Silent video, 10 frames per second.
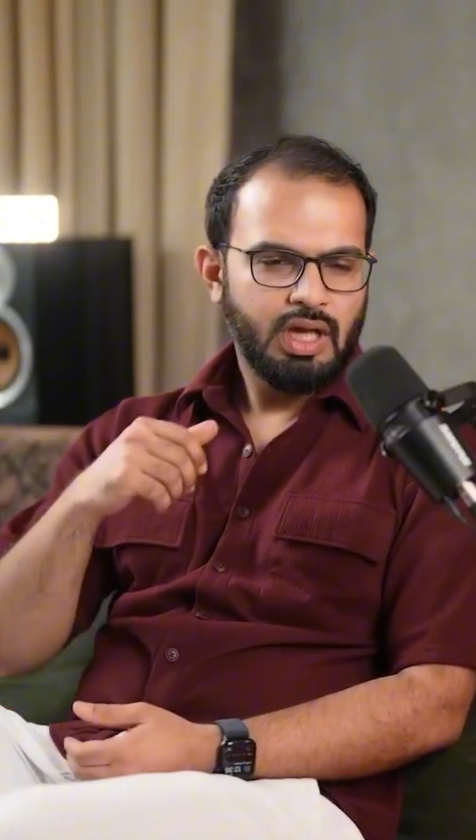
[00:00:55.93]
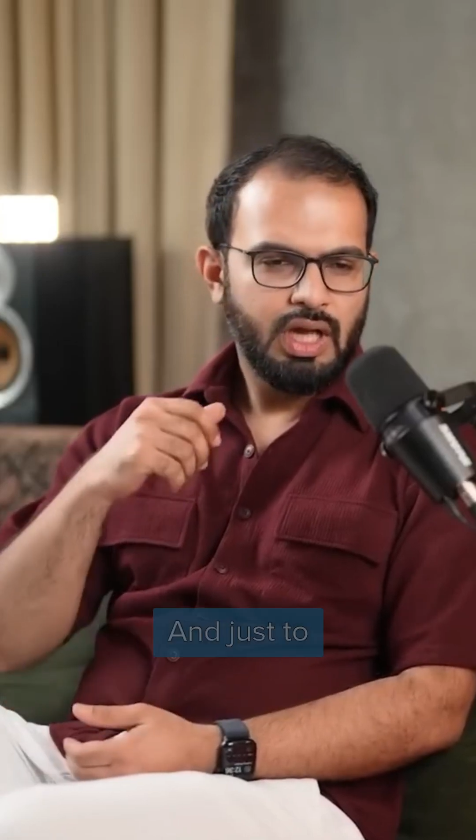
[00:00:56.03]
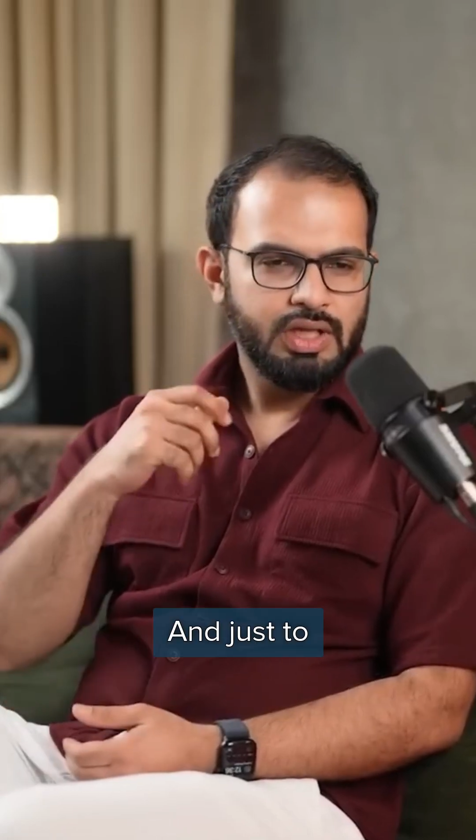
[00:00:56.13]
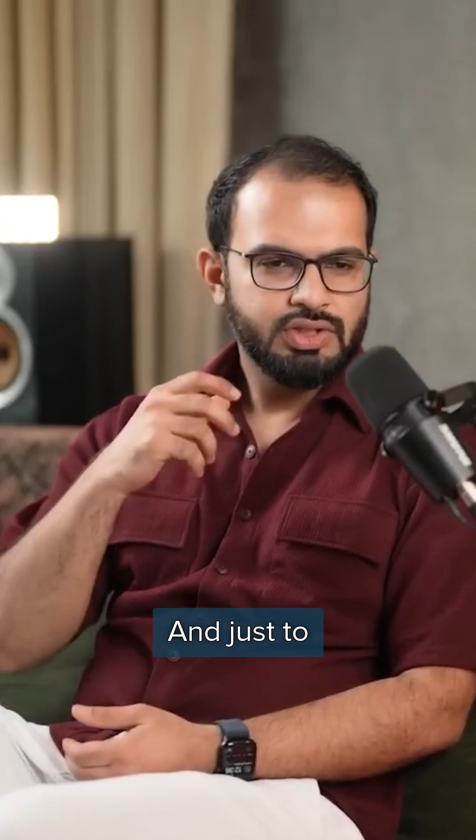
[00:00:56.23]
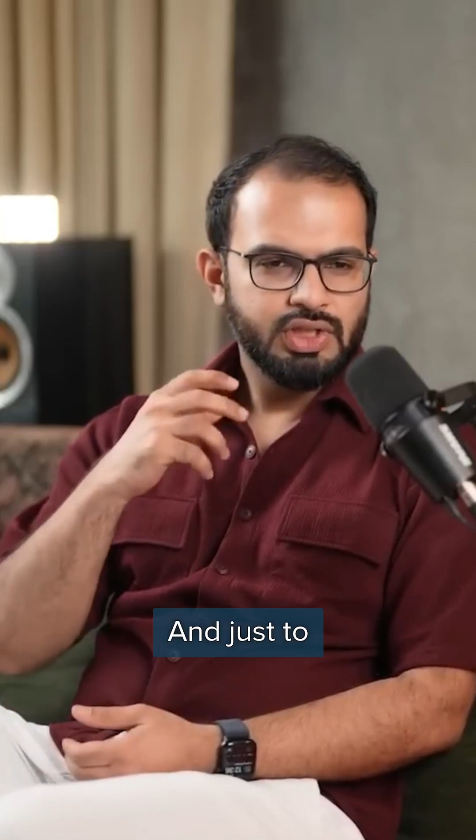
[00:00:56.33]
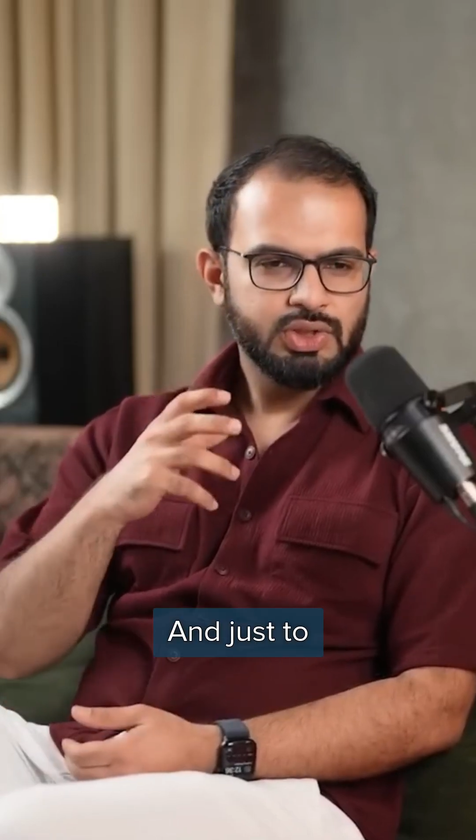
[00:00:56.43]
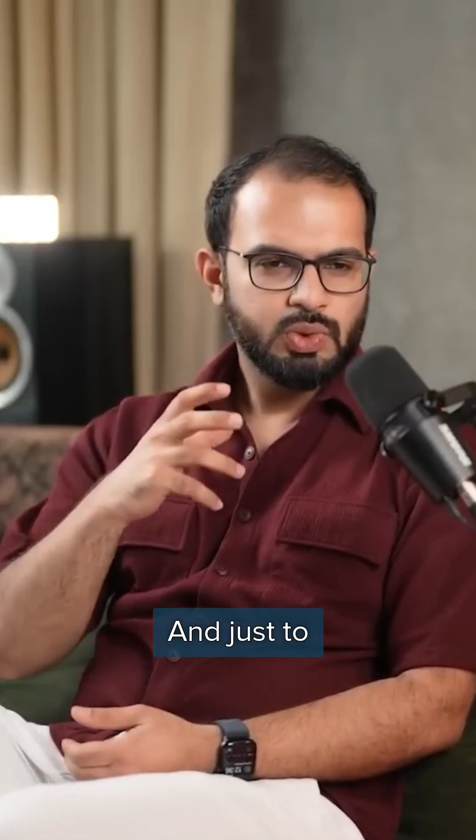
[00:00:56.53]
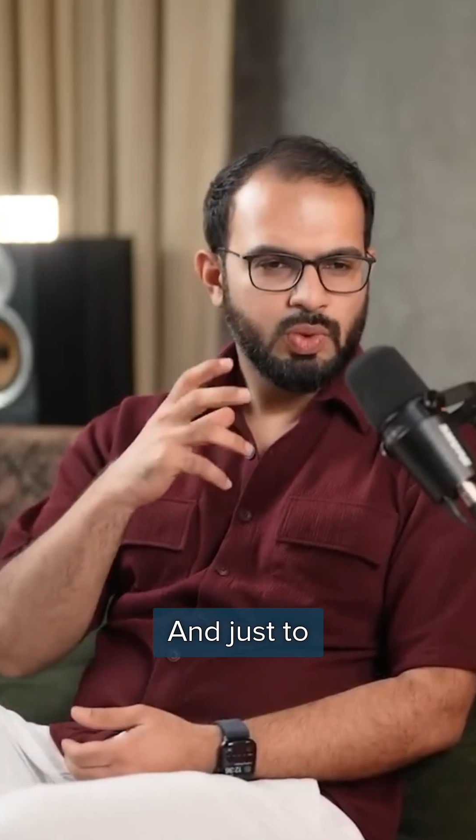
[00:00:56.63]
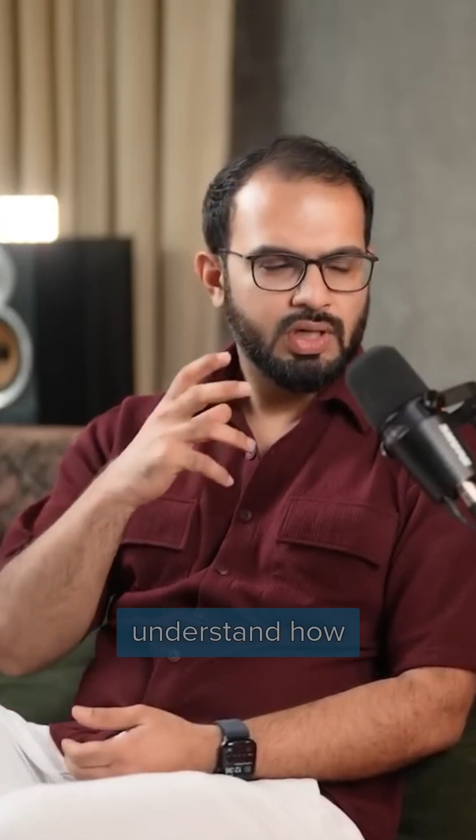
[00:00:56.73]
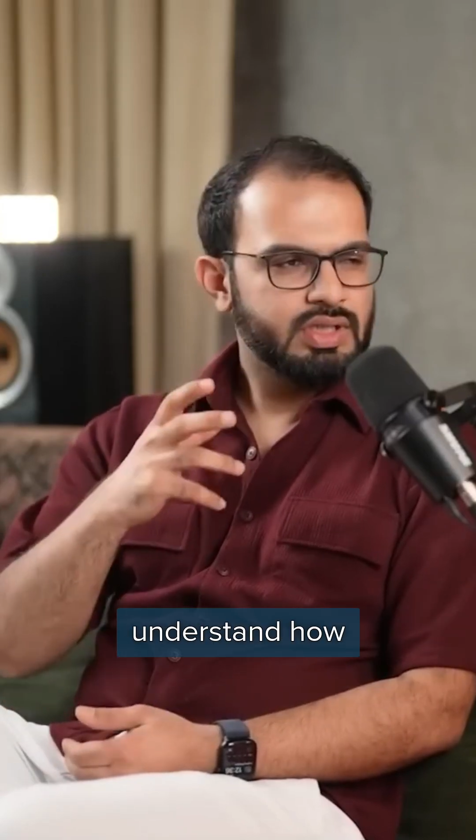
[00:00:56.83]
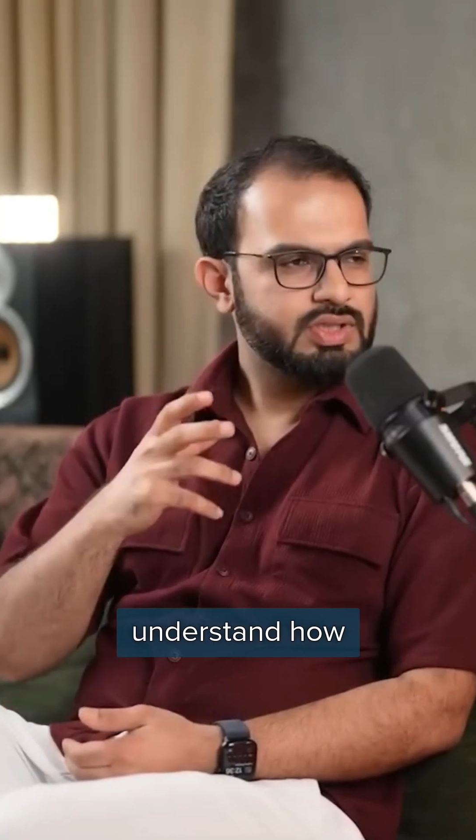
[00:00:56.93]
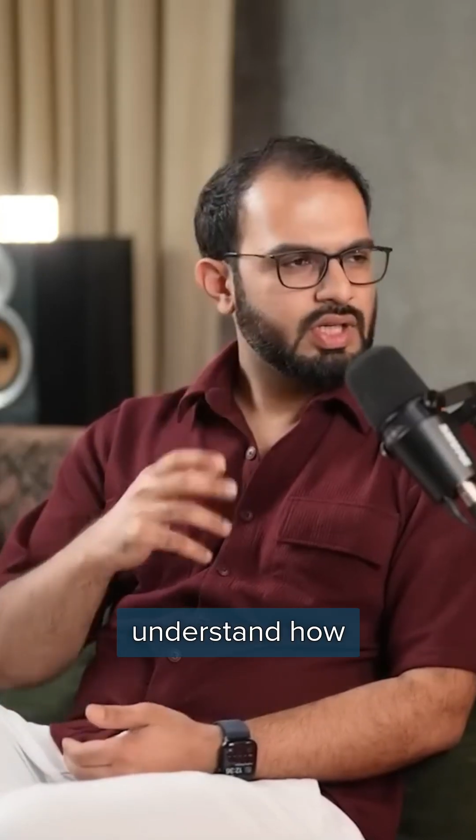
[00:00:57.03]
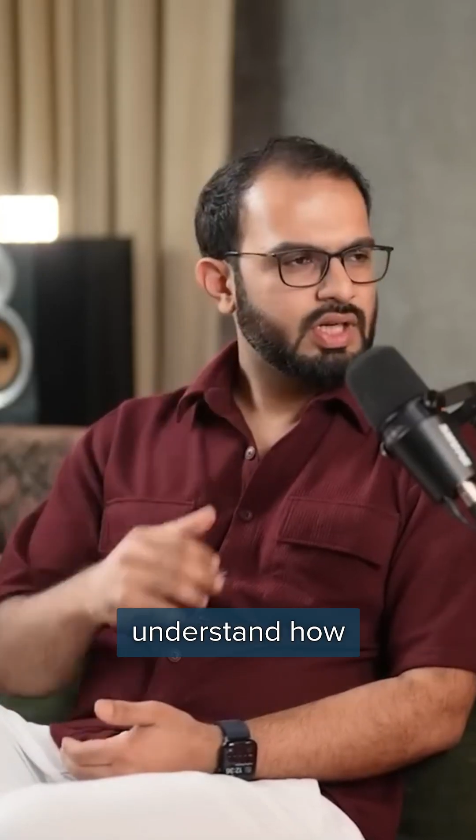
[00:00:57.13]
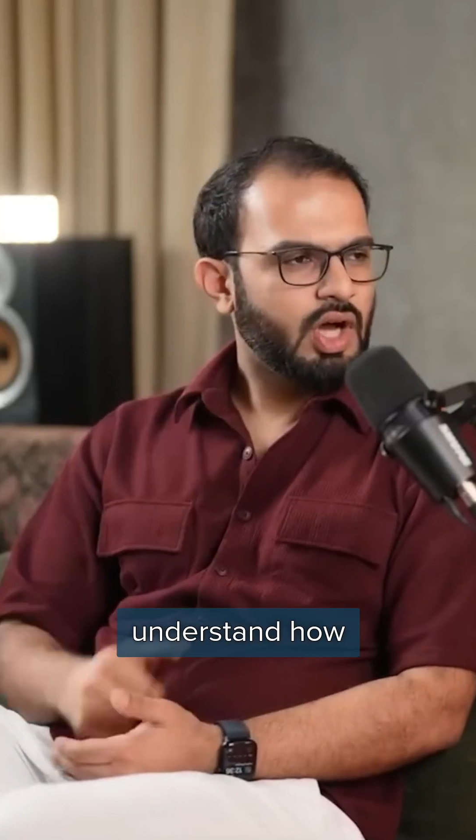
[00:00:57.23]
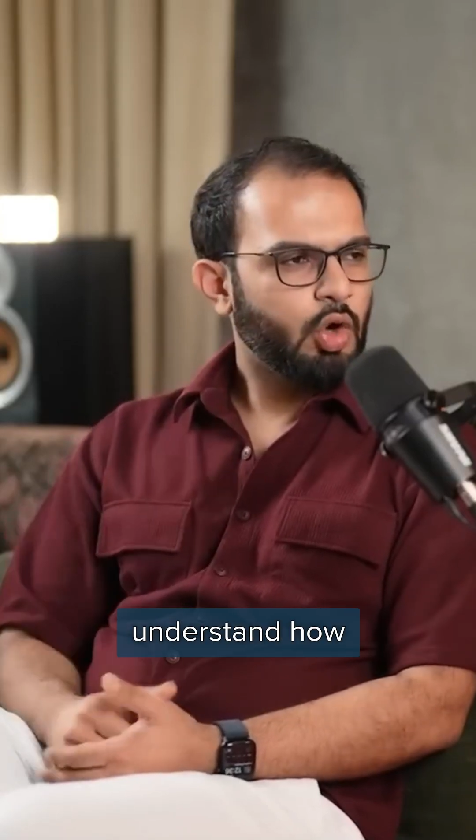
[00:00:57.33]
And just to
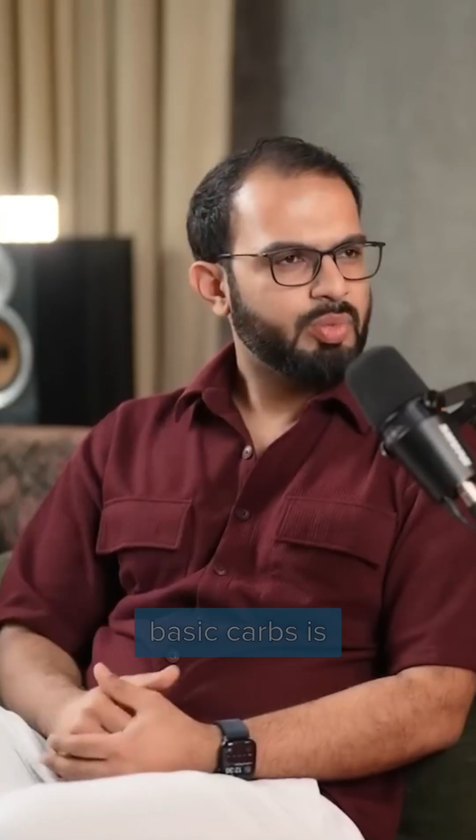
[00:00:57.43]
understand how